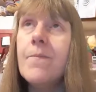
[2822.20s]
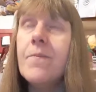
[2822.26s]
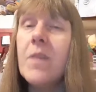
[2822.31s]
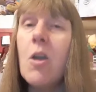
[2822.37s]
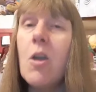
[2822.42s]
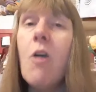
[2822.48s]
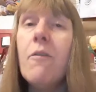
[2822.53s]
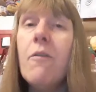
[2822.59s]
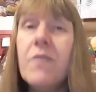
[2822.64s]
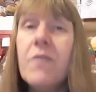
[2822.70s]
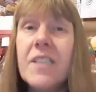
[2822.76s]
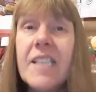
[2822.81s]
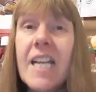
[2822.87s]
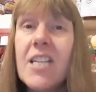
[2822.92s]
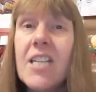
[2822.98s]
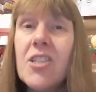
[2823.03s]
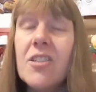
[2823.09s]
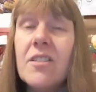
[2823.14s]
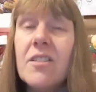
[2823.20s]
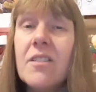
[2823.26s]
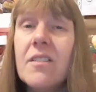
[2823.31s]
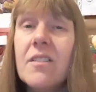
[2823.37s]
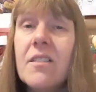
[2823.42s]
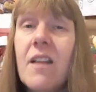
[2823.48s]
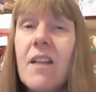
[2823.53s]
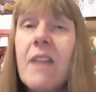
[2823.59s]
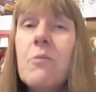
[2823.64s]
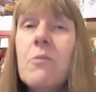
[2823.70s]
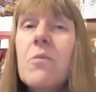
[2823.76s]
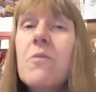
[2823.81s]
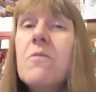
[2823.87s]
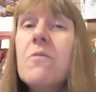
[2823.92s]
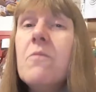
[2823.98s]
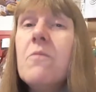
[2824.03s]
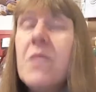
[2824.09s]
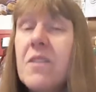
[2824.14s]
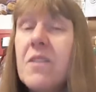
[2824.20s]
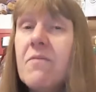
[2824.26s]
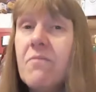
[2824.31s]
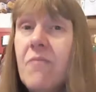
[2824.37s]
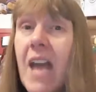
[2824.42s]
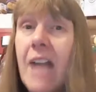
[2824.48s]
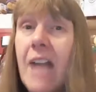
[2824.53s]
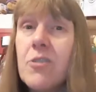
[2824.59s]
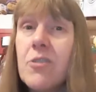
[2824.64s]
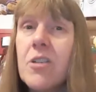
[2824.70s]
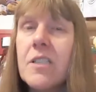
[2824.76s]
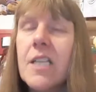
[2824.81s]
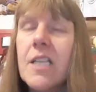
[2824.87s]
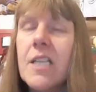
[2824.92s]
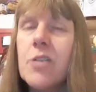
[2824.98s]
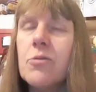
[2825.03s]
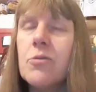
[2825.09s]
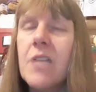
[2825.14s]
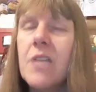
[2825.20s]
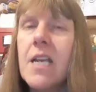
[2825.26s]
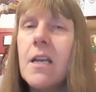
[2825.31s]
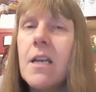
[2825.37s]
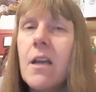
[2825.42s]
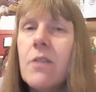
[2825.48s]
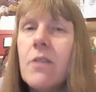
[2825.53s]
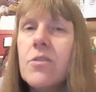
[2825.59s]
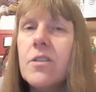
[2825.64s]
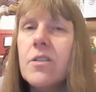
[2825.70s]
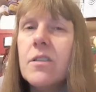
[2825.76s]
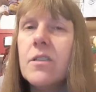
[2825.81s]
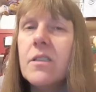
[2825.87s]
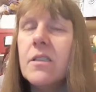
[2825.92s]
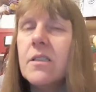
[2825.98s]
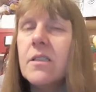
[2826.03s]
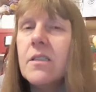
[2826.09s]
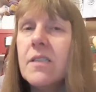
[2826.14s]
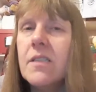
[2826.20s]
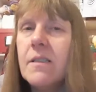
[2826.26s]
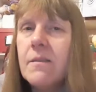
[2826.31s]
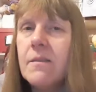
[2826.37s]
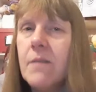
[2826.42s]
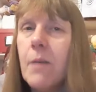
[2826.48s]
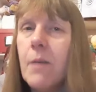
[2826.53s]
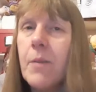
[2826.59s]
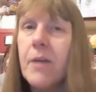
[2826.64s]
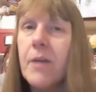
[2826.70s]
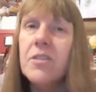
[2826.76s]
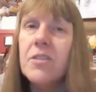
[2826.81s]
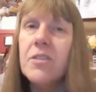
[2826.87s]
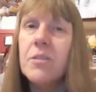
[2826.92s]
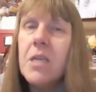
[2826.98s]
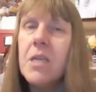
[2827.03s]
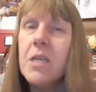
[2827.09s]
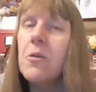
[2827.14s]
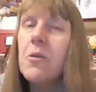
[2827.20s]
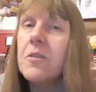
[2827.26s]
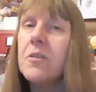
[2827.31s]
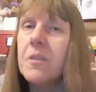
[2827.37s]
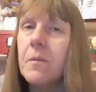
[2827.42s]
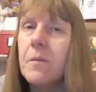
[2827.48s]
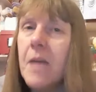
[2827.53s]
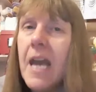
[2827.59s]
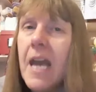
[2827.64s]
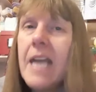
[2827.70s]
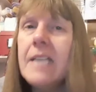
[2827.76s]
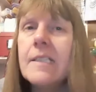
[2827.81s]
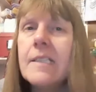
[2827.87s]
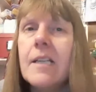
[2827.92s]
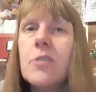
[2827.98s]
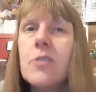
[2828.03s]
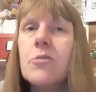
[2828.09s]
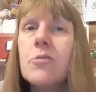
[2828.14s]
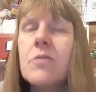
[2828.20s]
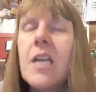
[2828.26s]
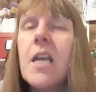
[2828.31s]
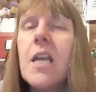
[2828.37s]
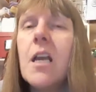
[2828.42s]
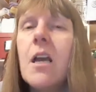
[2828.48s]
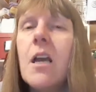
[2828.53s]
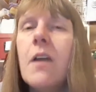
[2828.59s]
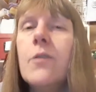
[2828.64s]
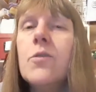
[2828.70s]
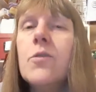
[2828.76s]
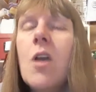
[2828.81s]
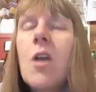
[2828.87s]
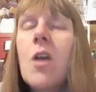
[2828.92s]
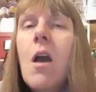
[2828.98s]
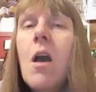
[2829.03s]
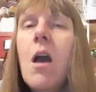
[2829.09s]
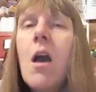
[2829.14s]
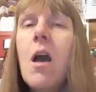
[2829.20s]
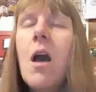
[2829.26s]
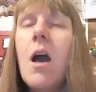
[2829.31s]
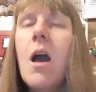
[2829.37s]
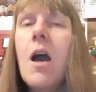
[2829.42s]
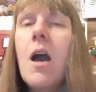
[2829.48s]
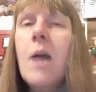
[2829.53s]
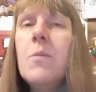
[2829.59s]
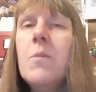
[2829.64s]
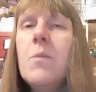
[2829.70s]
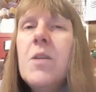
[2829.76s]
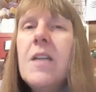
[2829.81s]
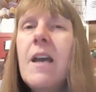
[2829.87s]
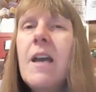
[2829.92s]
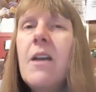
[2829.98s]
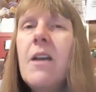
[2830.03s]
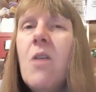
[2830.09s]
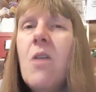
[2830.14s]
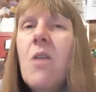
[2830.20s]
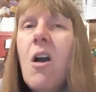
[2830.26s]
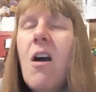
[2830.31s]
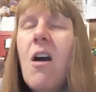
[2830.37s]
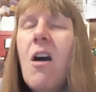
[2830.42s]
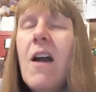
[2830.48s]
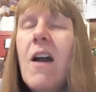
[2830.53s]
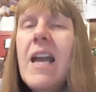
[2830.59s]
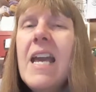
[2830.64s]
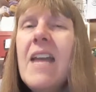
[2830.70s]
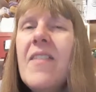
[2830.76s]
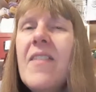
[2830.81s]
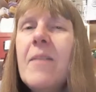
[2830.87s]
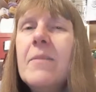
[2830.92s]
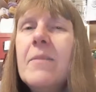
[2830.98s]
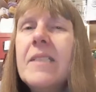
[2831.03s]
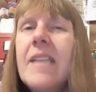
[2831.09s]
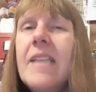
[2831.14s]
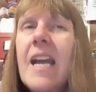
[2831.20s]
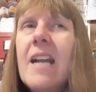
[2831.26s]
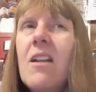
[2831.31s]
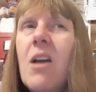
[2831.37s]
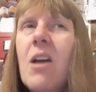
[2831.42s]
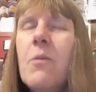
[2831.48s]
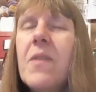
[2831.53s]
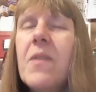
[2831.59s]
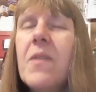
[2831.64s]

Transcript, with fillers: conversations, like with heterosexual dating coaches as opposed to me or some asexual dating coach, you know, I hear them saying, like,